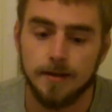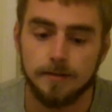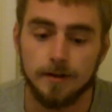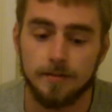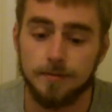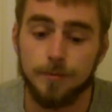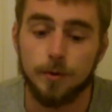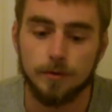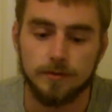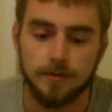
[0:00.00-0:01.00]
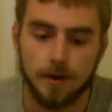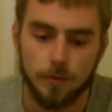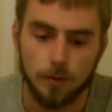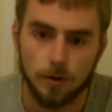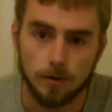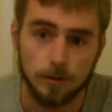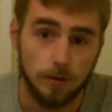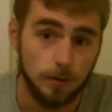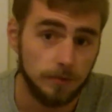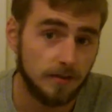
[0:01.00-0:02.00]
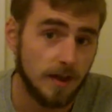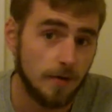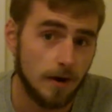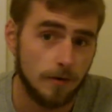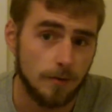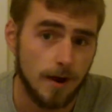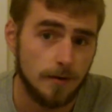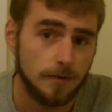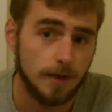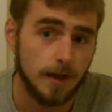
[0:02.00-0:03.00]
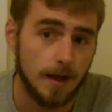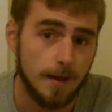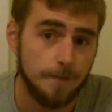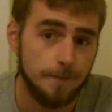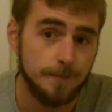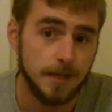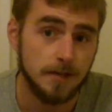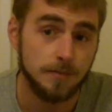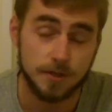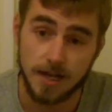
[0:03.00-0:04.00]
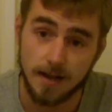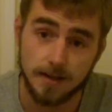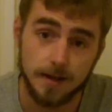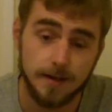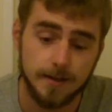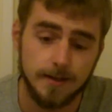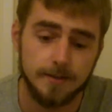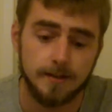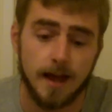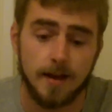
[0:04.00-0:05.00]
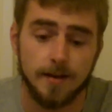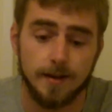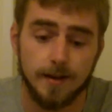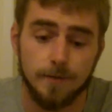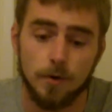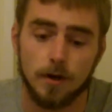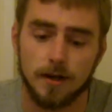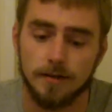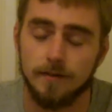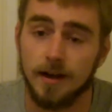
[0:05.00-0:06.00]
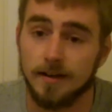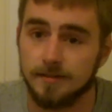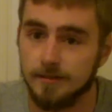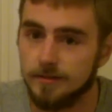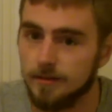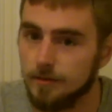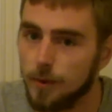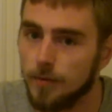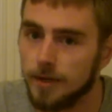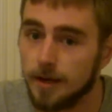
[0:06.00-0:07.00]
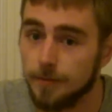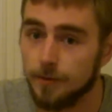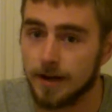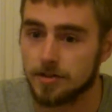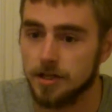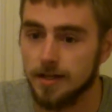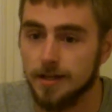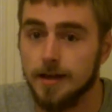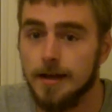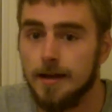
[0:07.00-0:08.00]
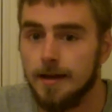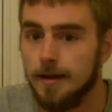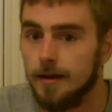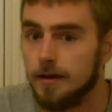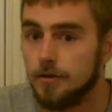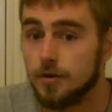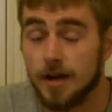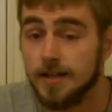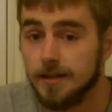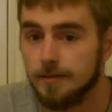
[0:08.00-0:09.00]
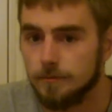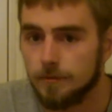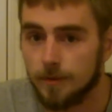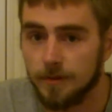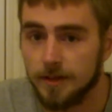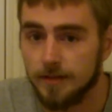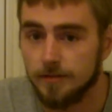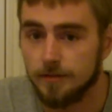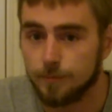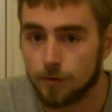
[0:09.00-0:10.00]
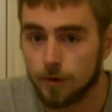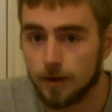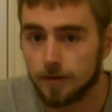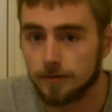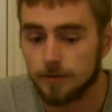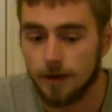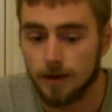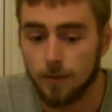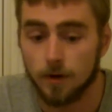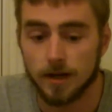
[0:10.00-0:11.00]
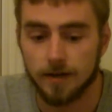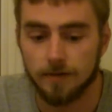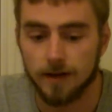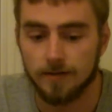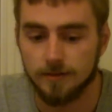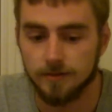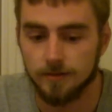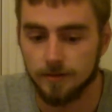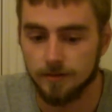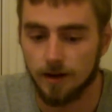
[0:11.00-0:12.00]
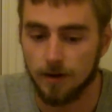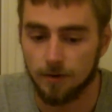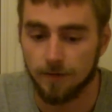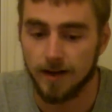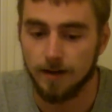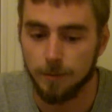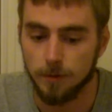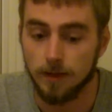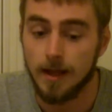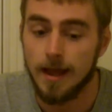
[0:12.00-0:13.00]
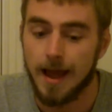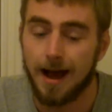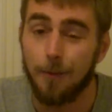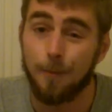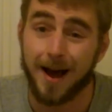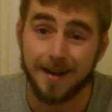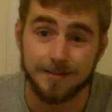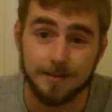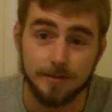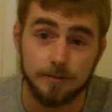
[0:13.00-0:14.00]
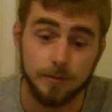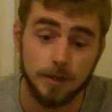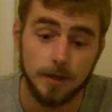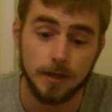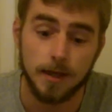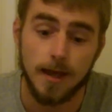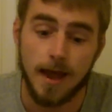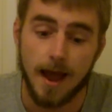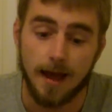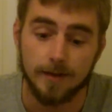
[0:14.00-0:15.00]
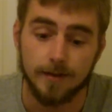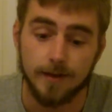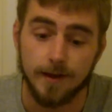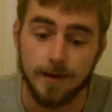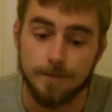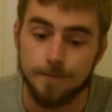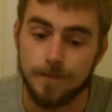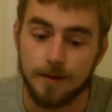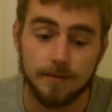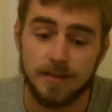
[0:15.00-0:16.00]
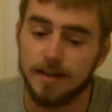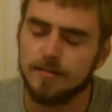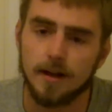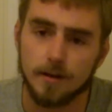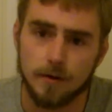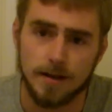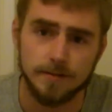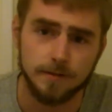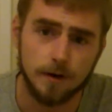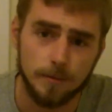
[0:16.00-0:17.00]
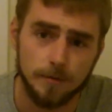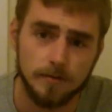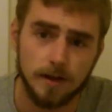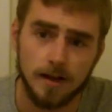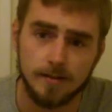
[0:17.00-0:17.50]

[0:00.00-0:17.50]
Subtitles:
So it's important to know what laws there are around to protect the ideas and what kind of licenses when we come to actually trading some of these as products, what kind of licenses are available, how patents work, and things like Creative Commons